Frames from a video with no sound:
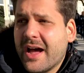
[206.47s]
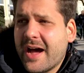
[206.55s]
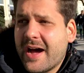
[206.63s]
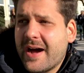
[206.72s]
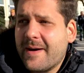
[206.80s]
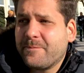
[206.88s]

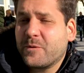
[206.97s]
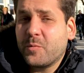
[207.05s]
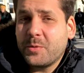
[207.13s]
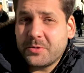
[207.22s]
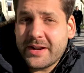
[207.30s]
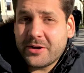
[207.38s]
um,
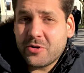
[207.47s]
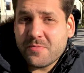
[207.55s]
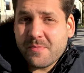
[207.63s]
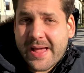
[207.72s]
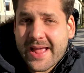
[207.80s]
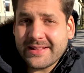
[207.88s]
we
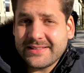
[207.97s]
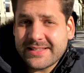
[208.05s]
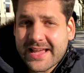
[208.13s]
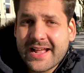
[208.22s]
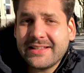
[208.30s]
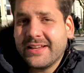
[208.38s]
recommend
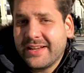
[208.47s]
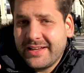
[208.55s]
that